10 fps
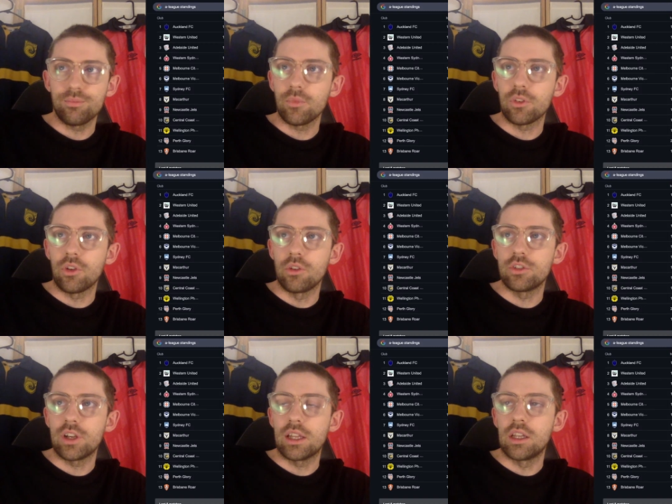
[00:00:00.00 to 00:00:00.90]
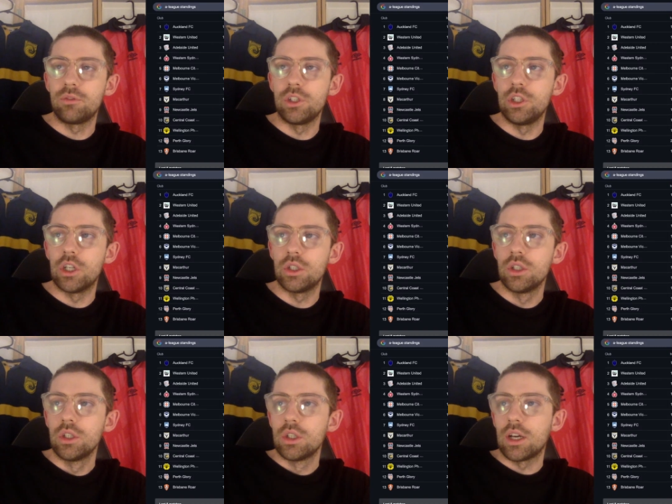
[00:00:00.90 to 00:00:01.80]
So check out that video.
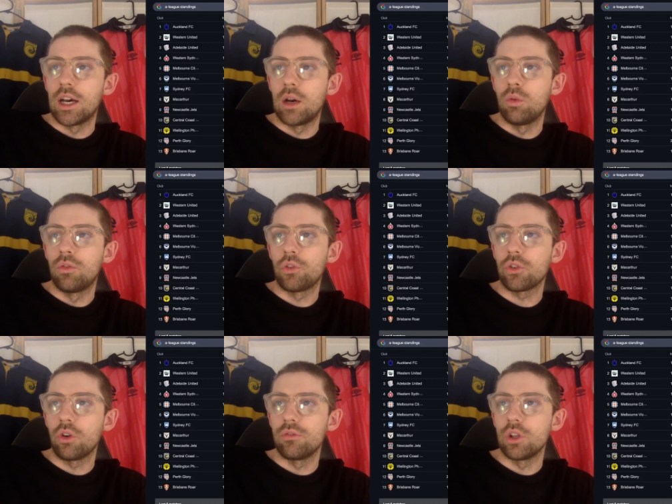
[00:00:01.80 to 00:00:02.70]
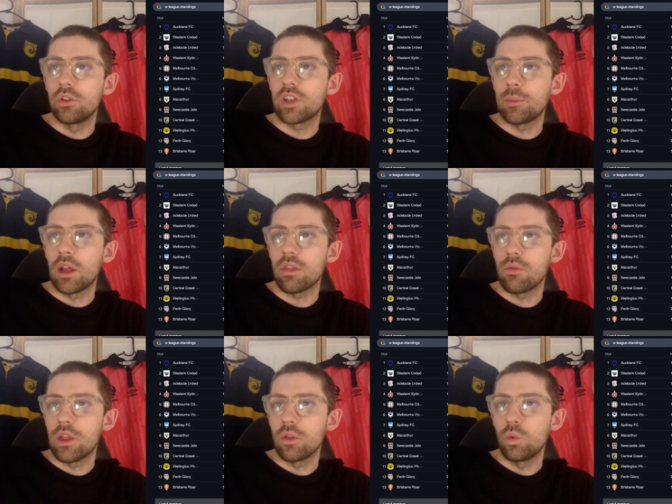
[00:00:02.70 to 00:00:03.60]
We've also got videos coming out
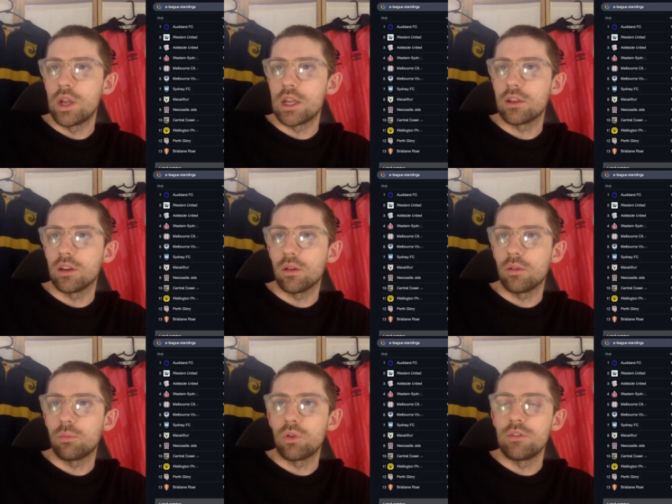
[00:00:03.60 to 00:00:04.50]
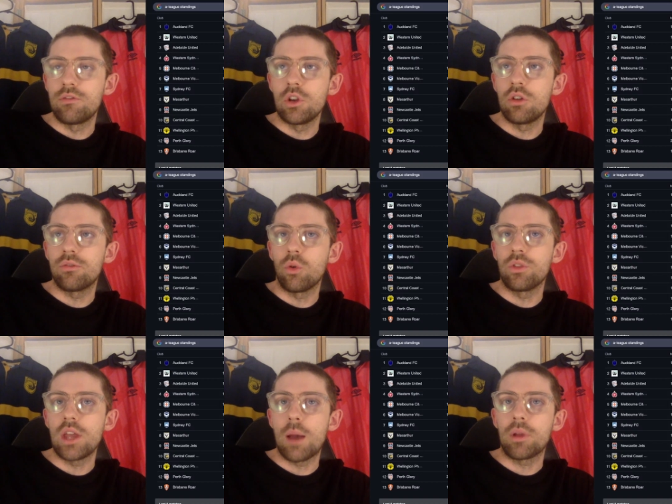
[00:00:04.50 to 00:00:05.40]
throughout the week. A preview video for
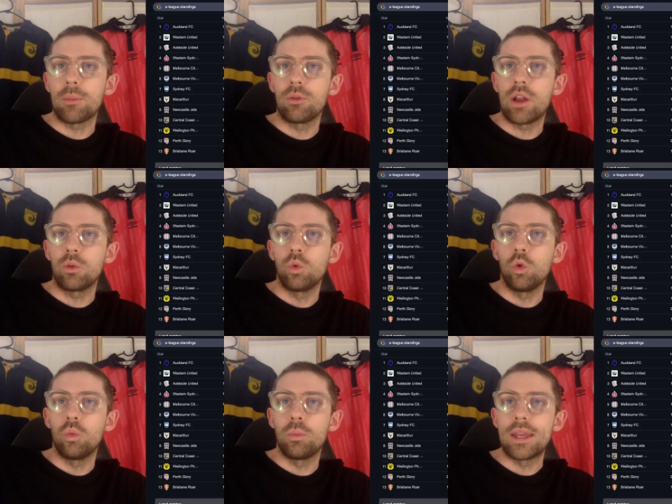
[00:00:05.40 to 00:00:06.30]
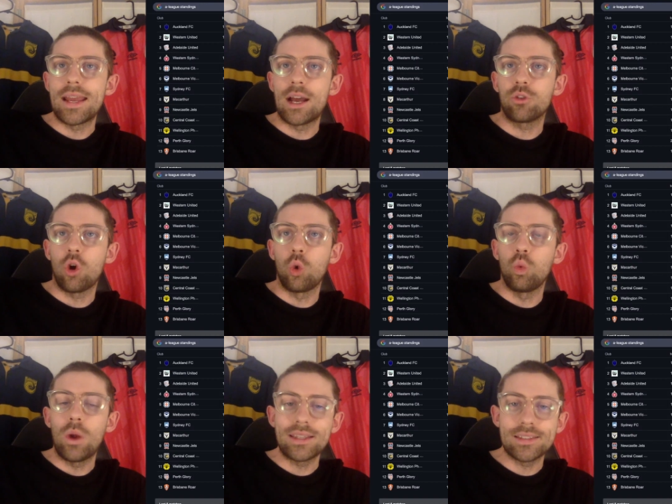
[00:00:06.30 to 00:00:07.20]
the upcoming round will be out on
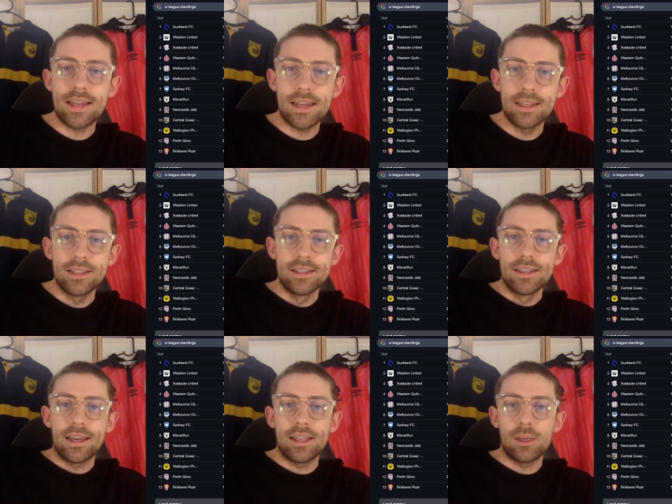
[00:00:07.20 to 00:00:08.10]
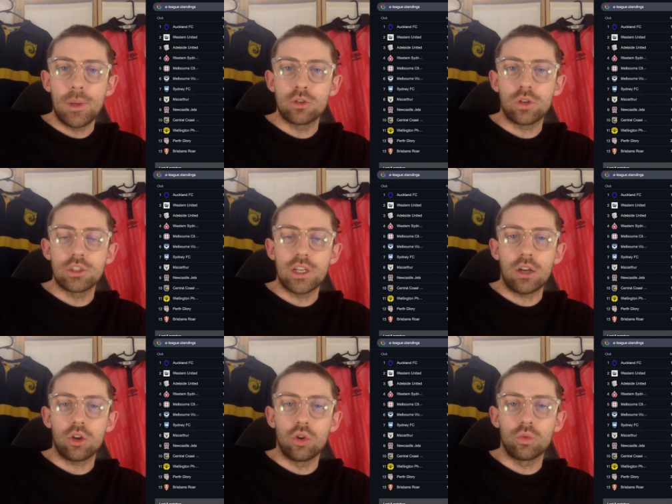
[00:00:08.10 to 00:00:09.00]
Wednesday. And make sure to check out
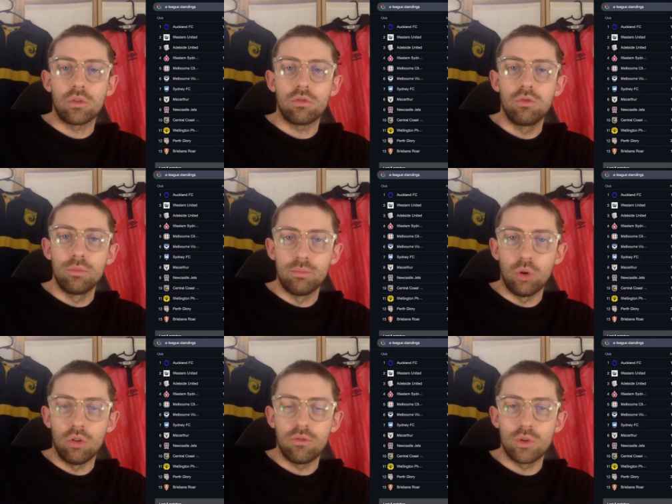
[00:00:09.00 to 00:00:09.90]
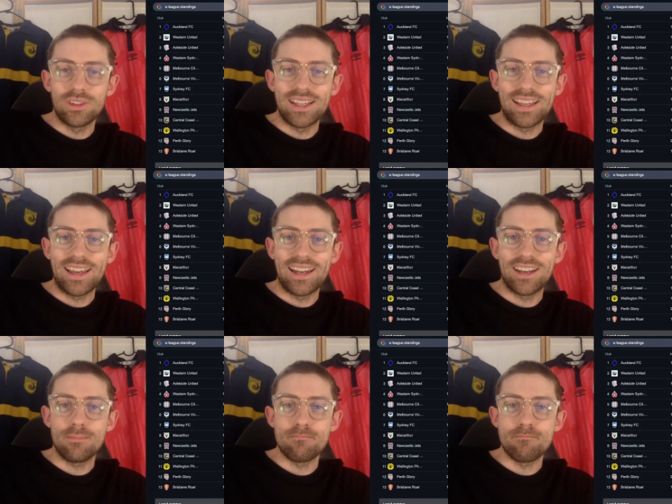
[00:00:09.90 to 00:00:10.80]
Coastwatch Football for dedicated
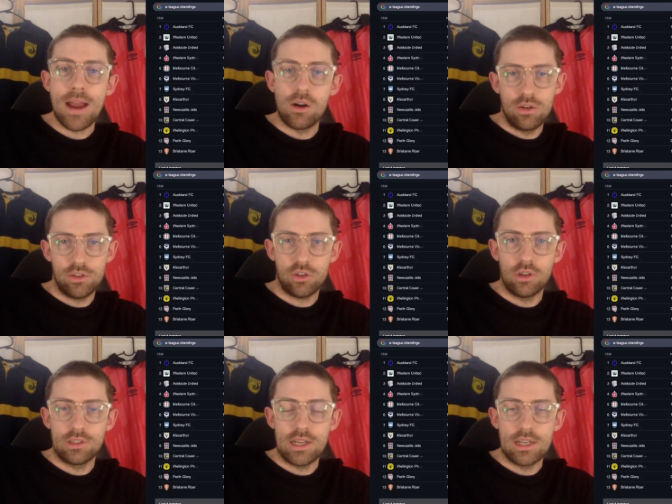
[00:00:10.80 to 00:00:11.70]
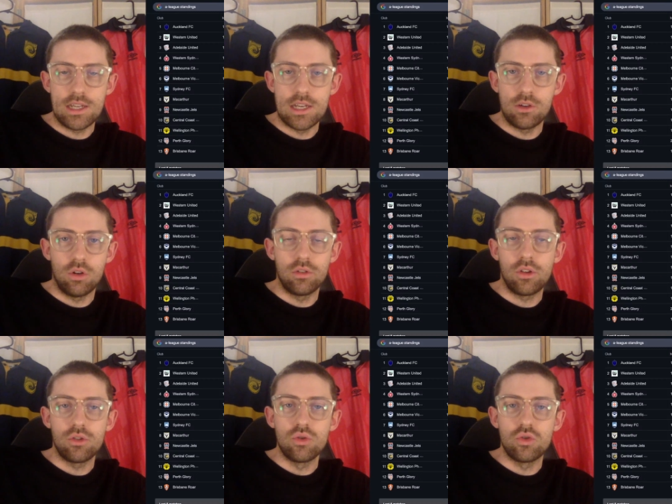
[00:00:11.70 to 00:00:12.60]
Mariners content here on
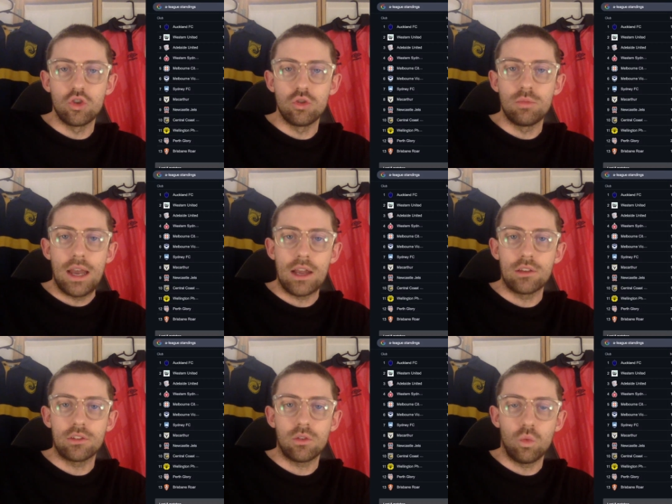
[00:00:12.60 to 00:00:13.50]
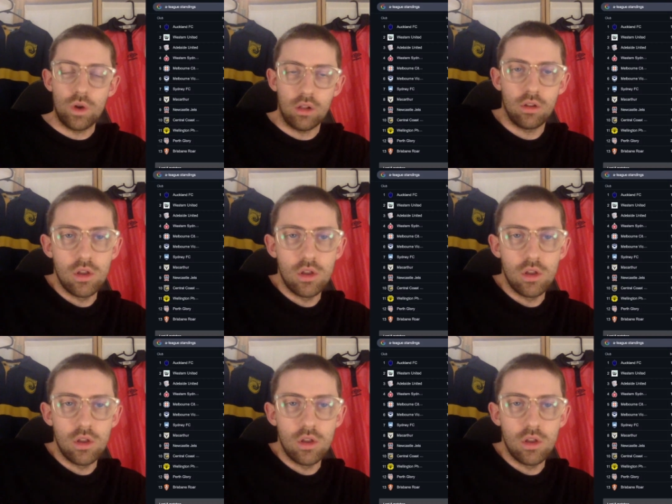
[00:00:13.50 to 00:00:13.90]
YouTube as well.